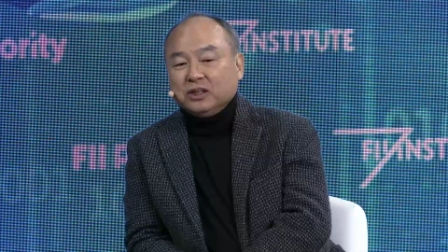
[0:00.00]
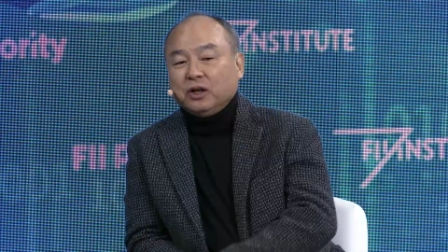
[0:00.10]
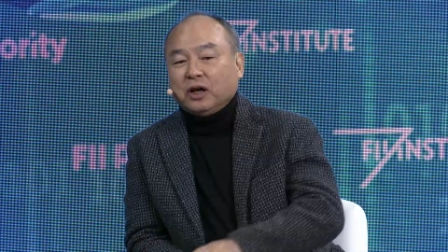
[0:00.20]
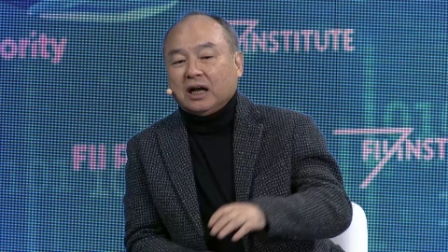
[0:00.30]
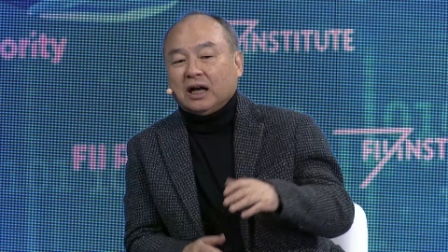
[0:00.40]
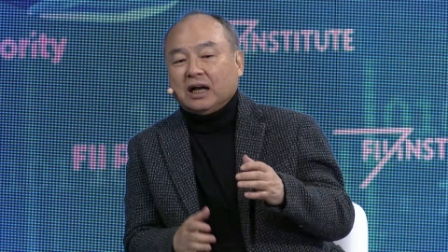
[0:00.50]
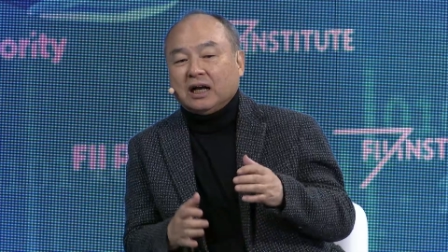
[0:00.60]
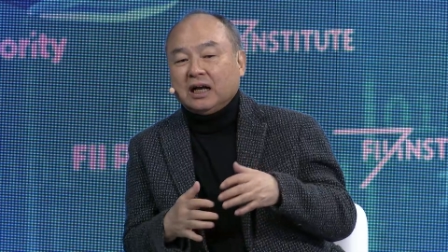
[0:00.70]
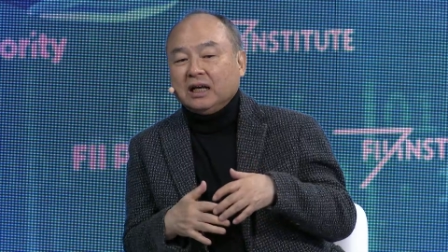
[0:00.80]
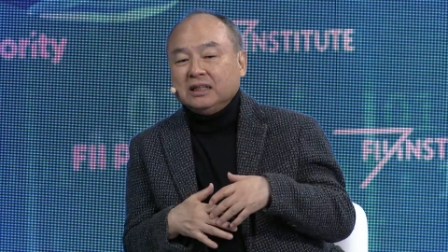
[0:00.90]
No,
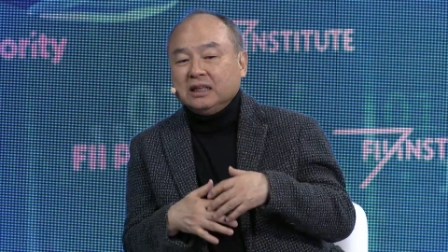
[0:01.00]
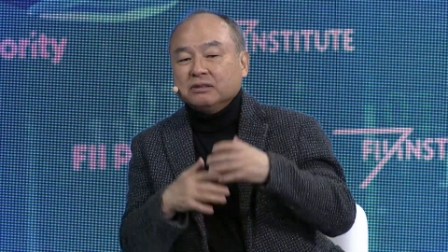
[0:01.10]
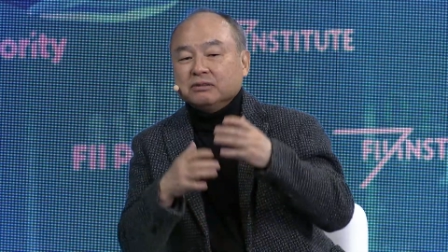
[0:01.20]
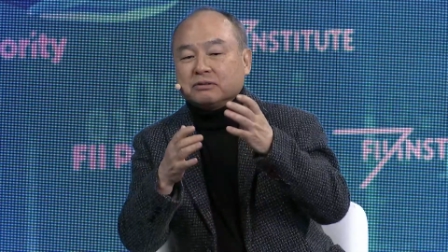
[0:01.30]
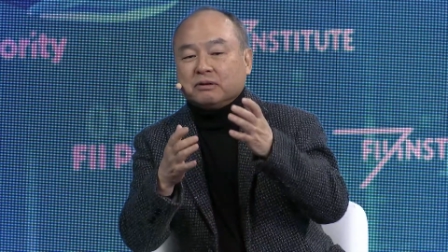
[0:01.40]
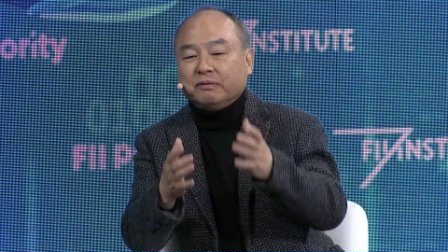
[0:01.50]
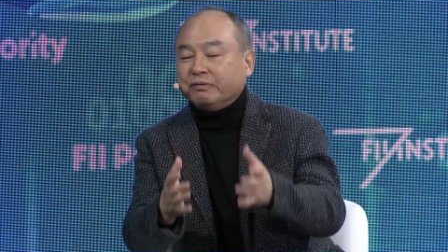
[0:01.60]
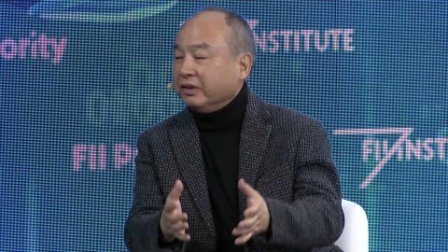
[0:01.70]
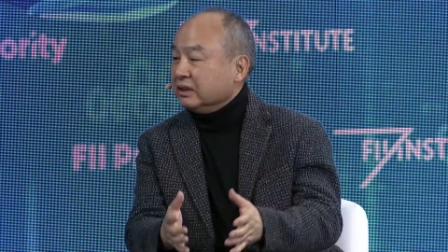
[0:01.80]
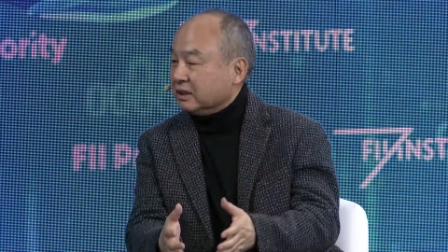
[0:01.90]
I didn't
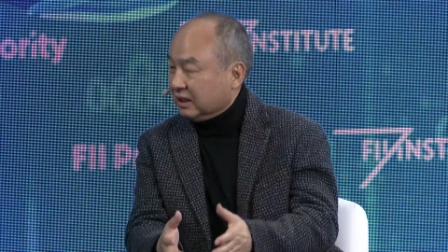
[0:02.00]
convince